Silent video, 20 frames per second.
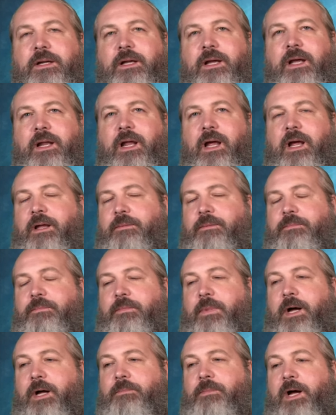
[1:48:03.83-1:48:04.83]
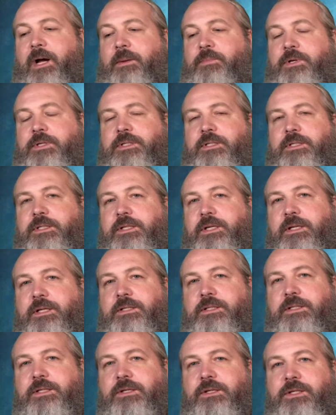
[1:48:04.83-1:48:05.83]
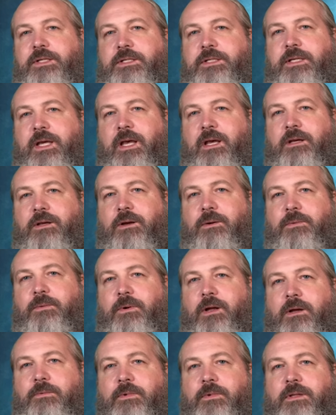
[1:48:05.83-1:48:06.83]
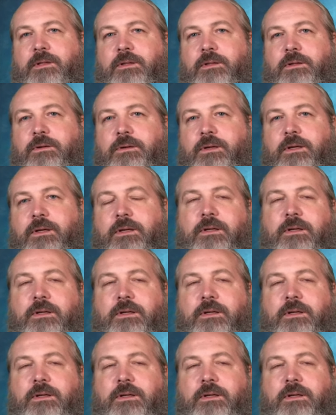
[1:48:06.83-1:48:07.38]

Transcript: And my position is, you just can't go wrong with Luke